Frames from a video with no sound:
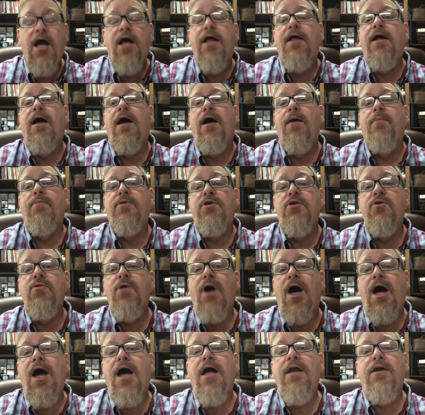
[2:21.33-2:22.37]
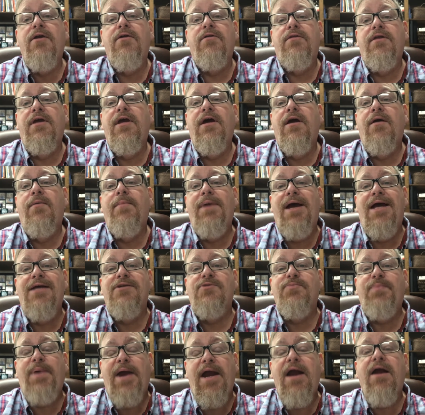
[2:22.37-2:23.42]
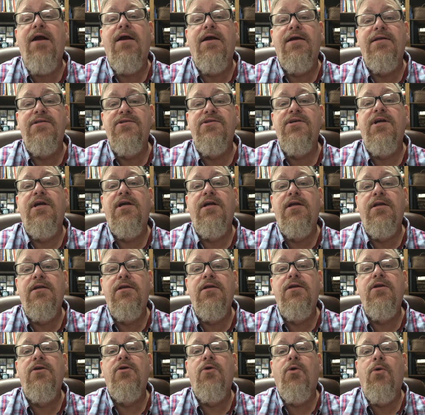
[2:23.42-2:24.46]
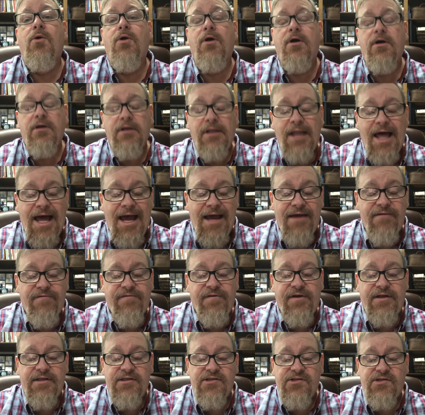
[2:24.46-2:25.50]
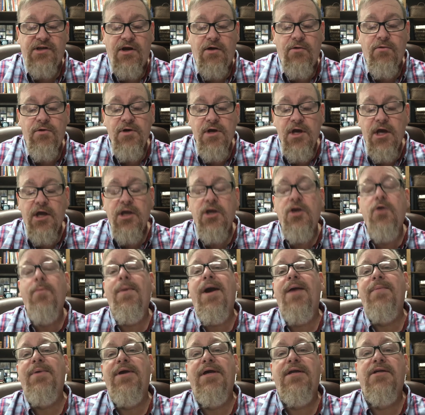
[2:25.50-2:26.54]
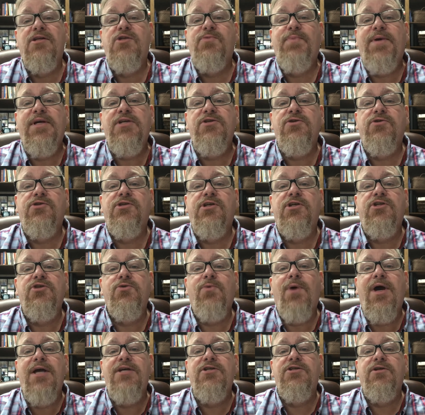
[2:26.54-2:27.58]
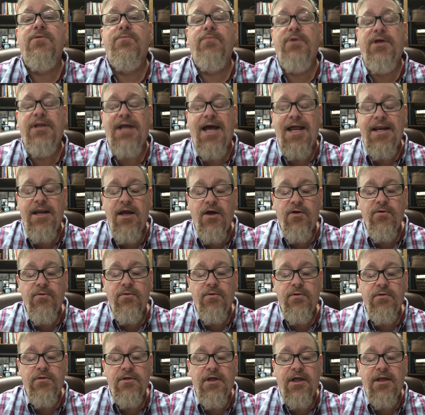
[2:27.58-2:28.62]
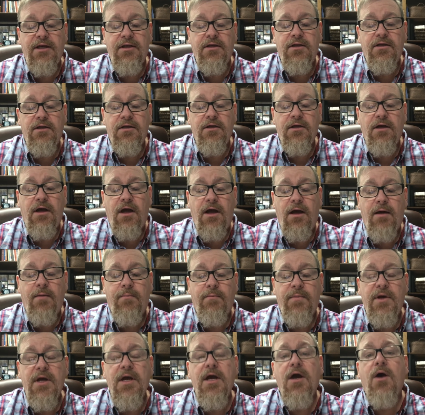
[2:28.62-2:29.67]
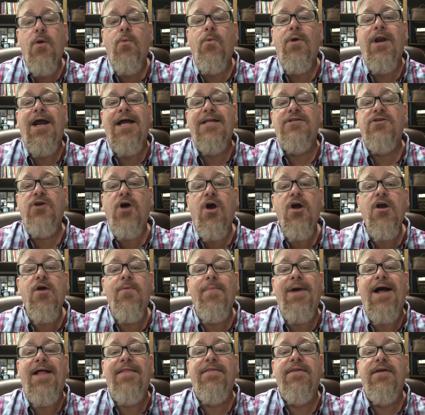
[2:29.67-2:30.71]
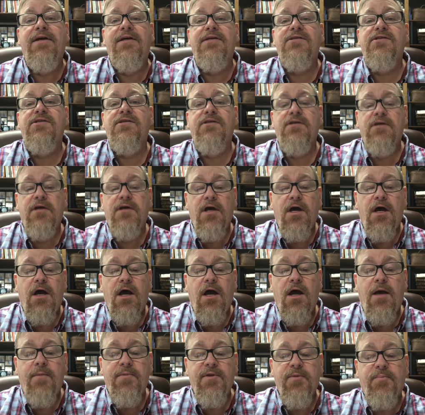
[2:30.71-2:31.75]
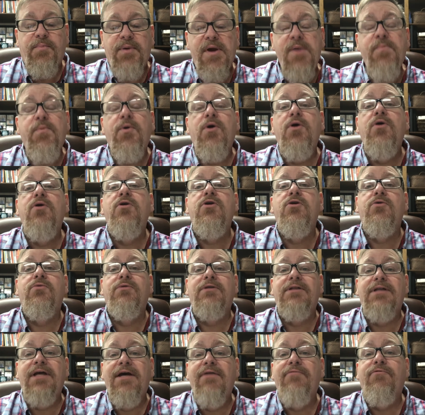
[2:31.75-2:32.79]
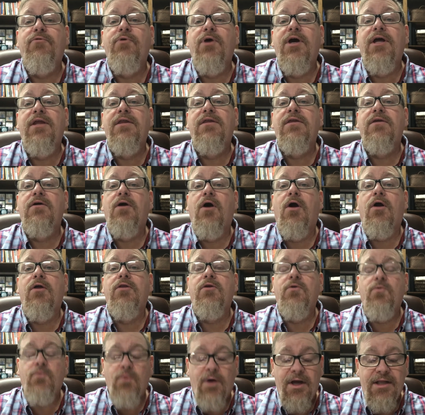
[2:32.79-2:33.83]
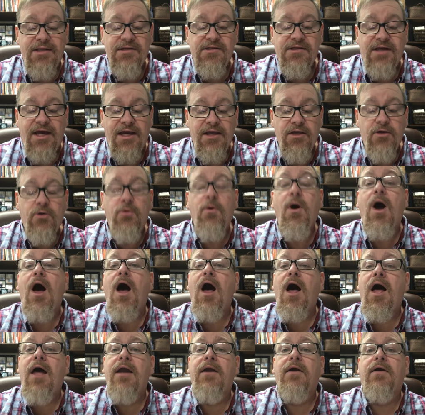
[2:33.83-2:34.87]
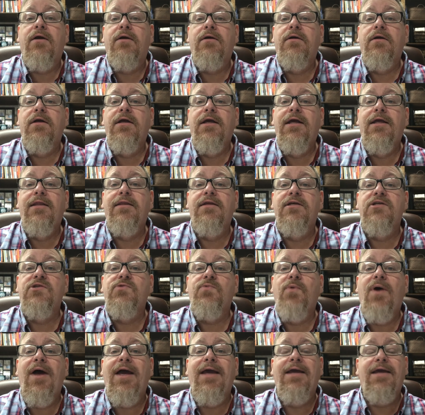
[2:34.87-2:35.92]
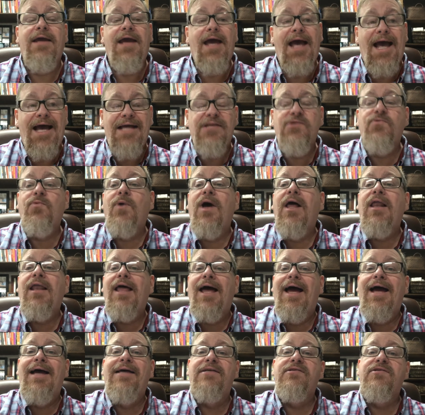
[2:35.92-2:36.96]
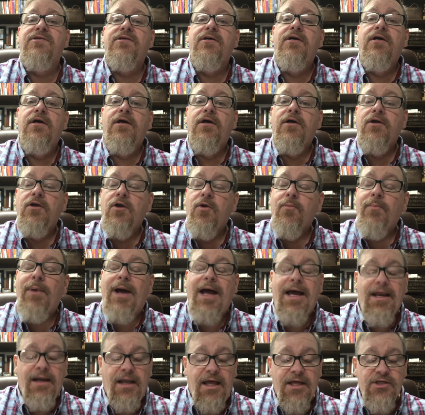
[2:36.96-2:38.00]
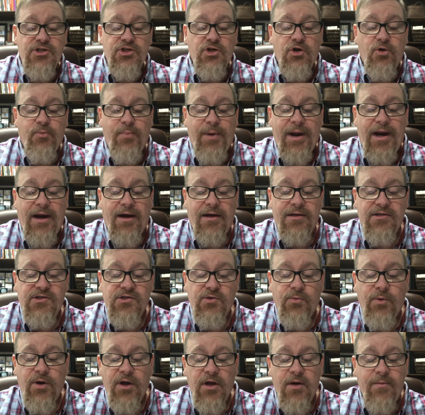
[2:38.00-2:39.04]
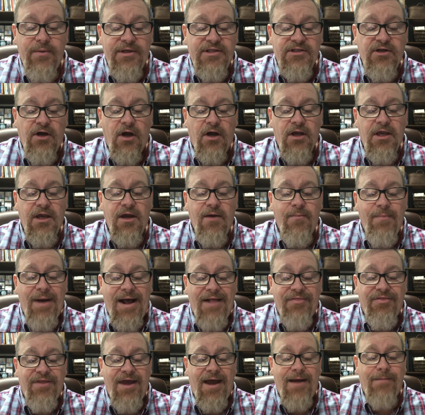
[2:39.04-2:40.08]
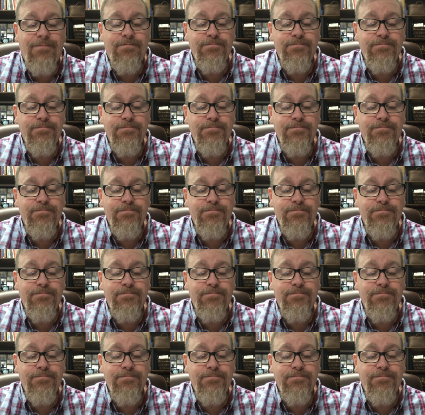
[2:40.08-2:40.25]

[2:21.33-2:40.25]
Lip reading: you honor them as parents in your life. And so you may be in a special situation, but I know that when I talk about this, the people who you live with are the ones that you honor in this way, as well as your biological parents. So we're going to be talking about that.